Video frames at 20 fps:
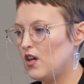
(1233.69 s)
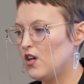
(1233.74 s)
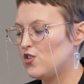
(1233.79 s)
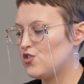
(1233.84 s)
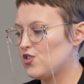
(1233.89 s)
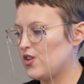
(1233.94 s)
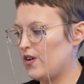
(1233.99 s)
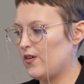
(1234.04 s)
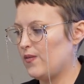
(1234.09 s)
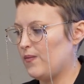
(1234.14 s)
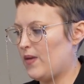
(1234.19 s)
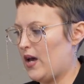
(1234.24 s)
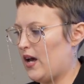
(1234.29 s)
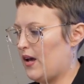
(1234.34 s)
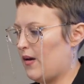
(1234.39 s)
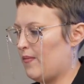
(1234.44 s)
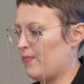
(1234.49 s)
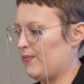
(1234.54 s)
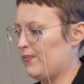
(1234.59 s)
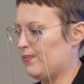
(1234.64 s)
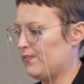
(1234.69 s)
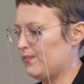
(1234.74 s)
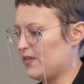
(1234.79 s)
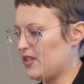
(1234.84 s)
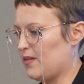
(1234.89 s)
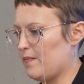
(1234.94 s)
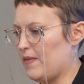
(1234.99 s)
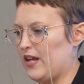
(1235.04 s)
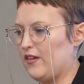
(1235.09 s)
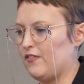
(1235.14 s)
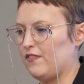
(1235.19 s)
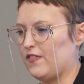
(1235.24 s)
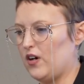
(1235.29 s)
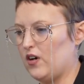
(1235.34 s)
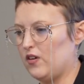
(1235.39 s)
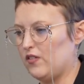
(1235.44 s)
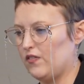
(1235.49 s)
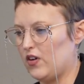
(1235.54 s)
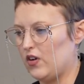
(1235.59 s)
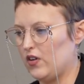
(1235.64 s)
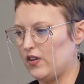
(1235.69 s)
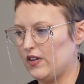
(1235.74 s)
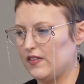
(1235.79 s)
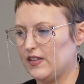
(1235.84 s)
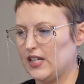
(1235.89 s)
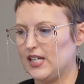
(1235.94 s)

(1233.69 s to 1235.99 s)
So the benefit of all of